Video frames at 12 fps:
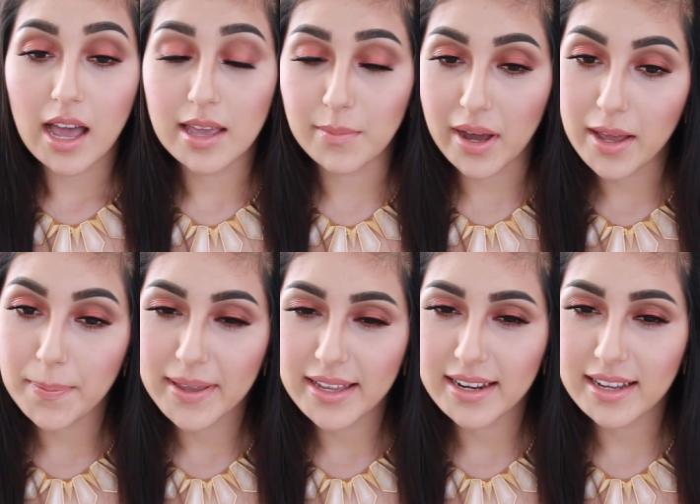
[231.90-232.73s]
In my
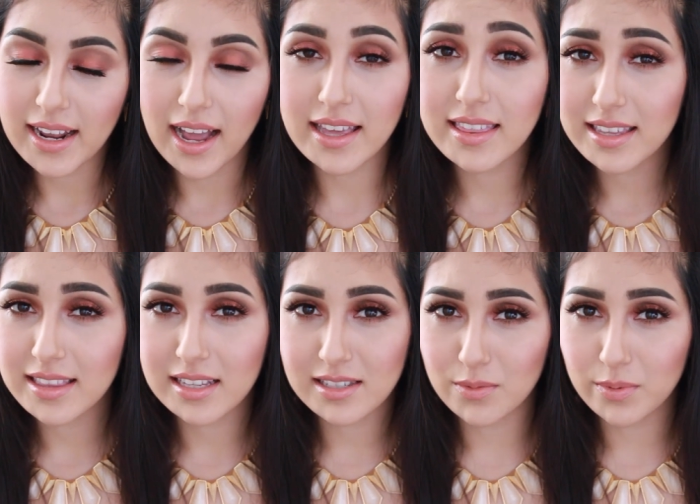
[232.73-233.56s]
opinion, I think
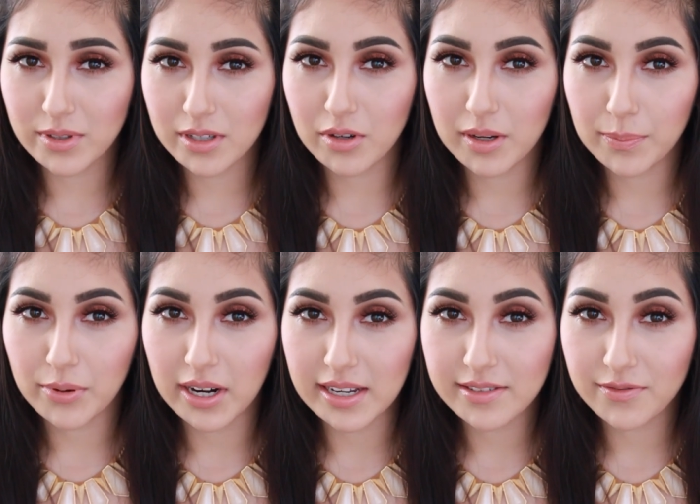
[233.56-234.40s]
that's a really great
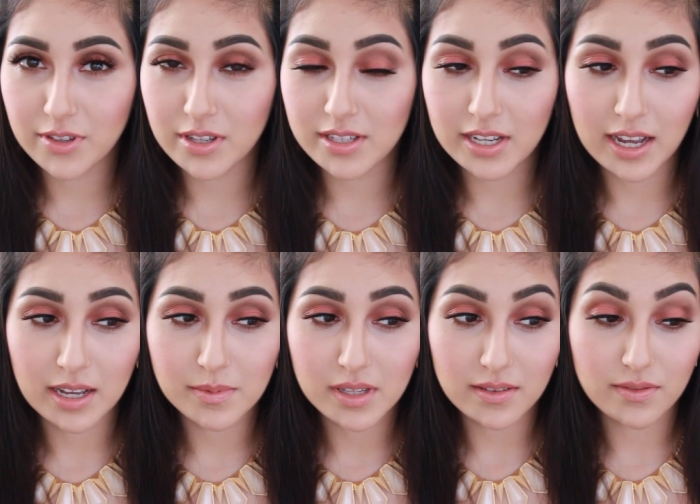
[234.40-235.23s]
price for the
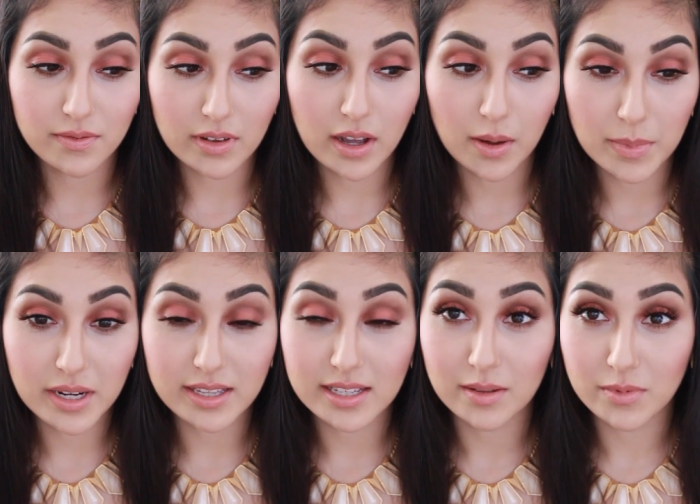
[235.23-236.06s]
times of how
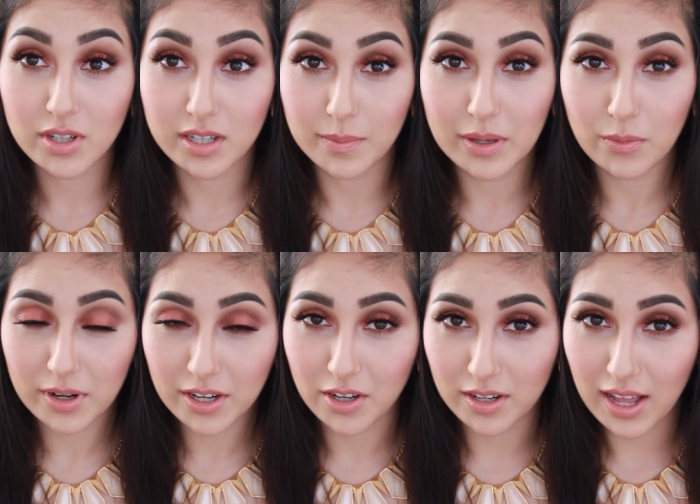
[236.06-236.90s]
many times you're going to be
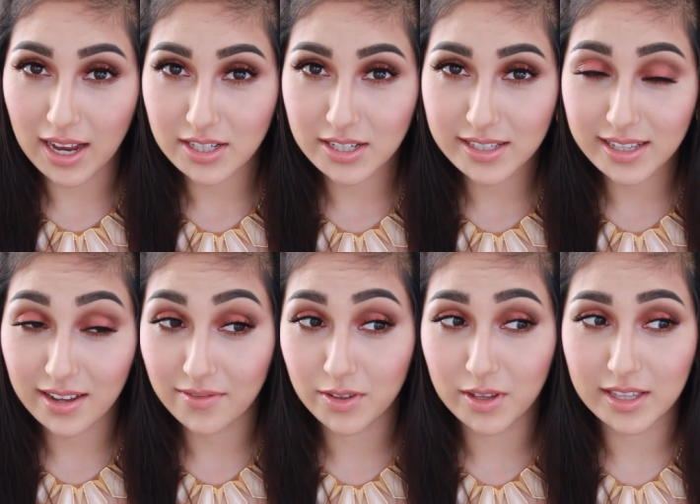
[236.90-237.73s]
wearing your lashes.
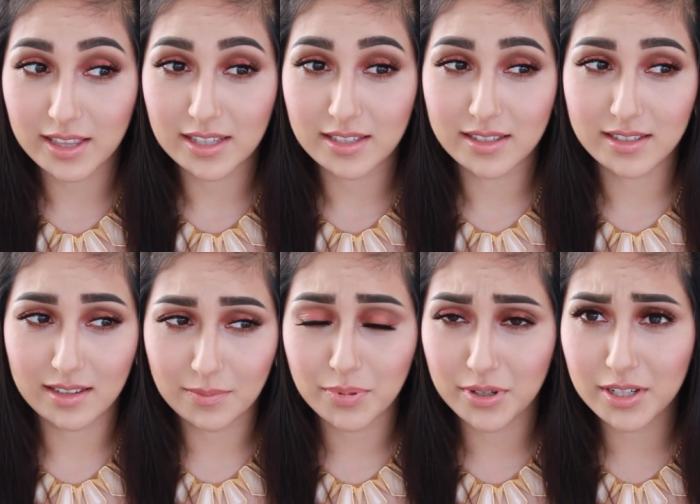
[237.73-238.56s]
I feel like that's
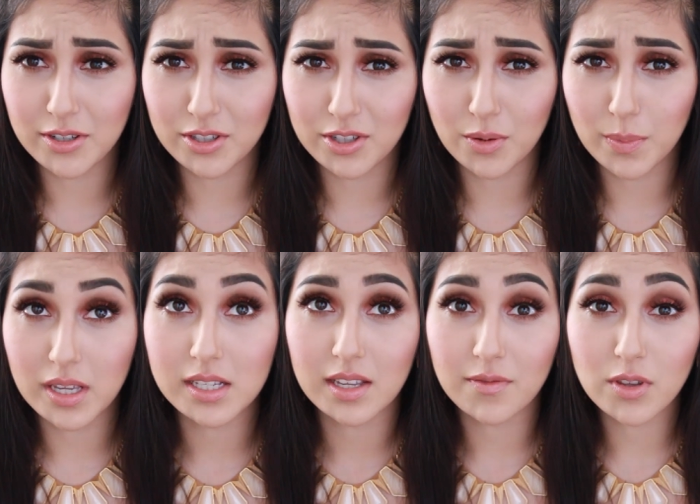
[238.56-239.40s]
a pretty good deal,
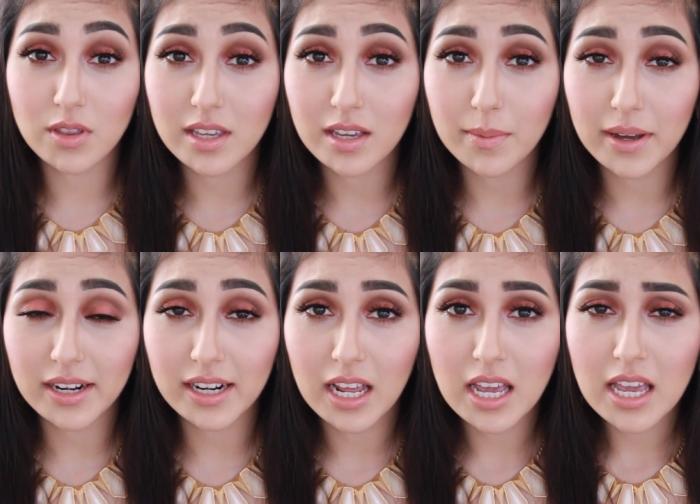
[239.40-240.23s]
because if you think about it,